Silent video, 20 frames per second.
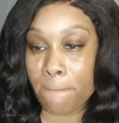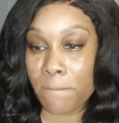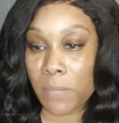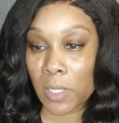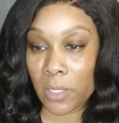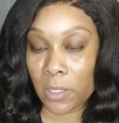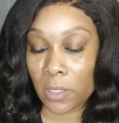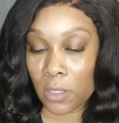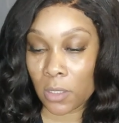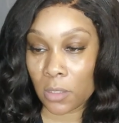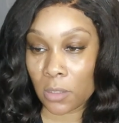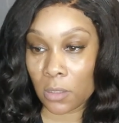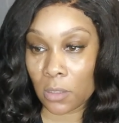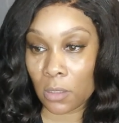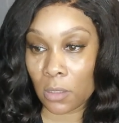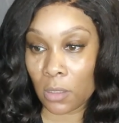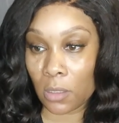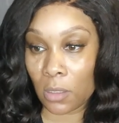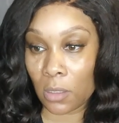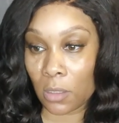But
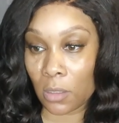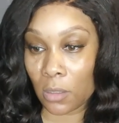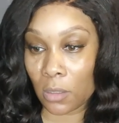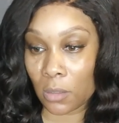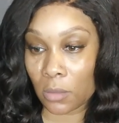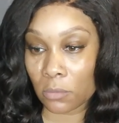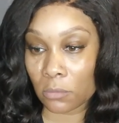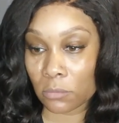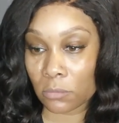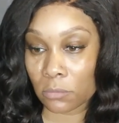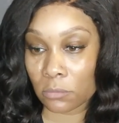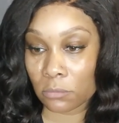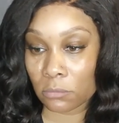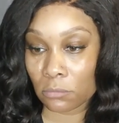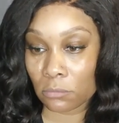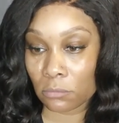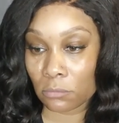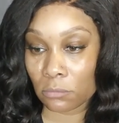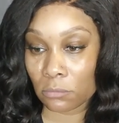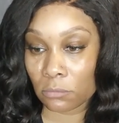um
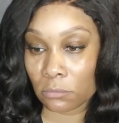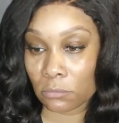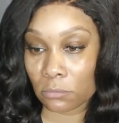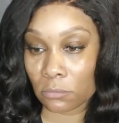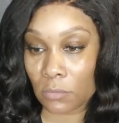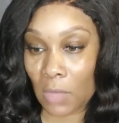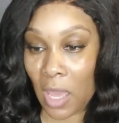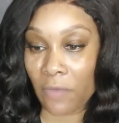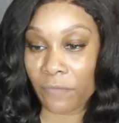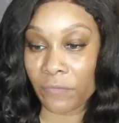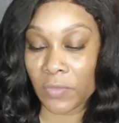I